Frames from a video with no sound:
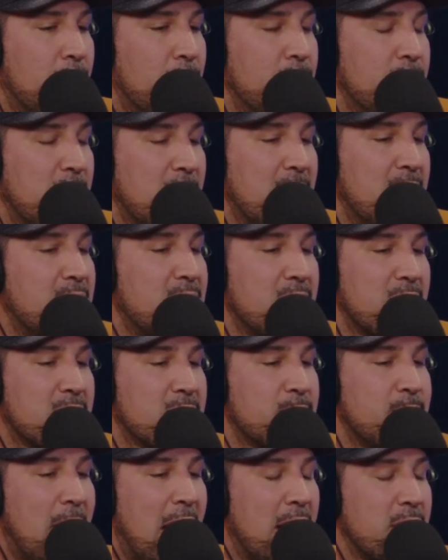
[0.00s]

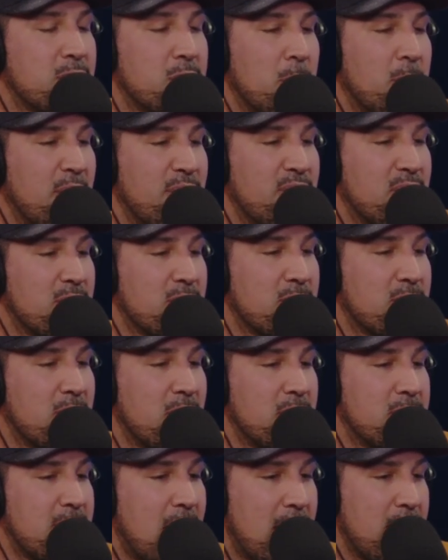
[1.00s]
easiest matchup of his
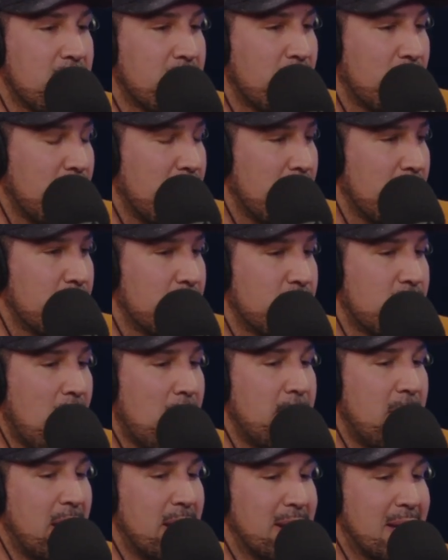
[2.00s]
entire career. You're
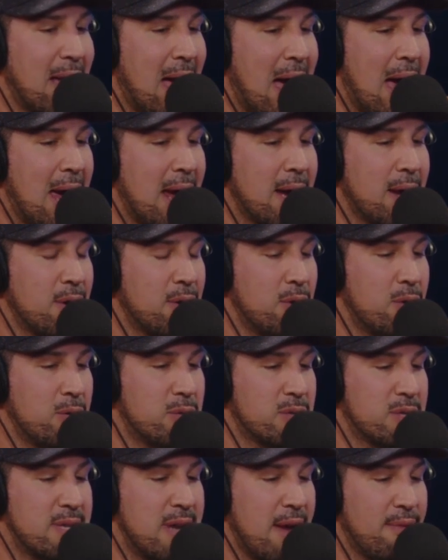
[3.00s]
talking about a guy
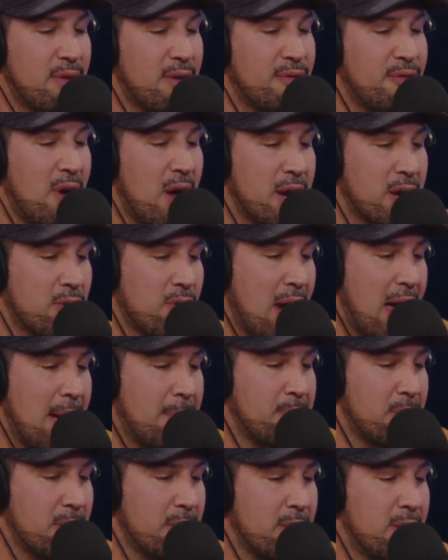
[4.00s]
who's never fought a
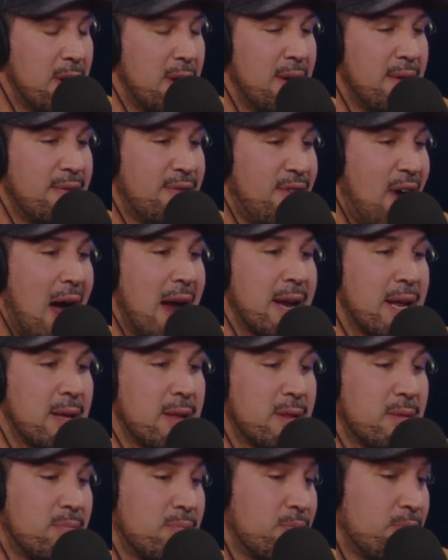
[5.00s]
grappler,
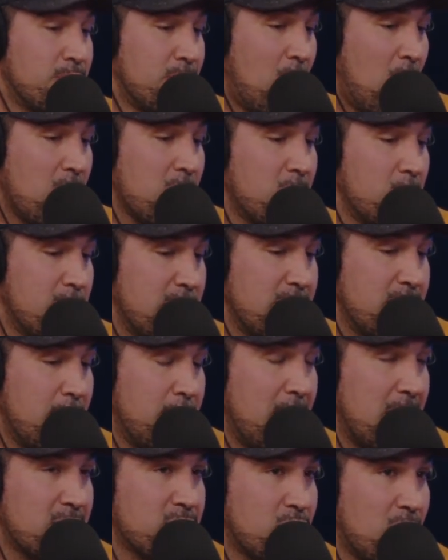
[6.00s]
fighting arguably
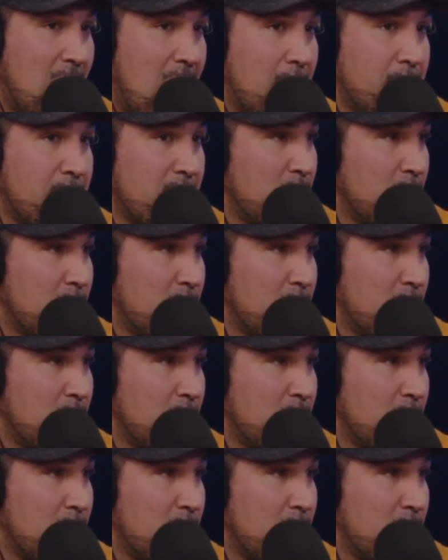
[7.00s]
the best grappler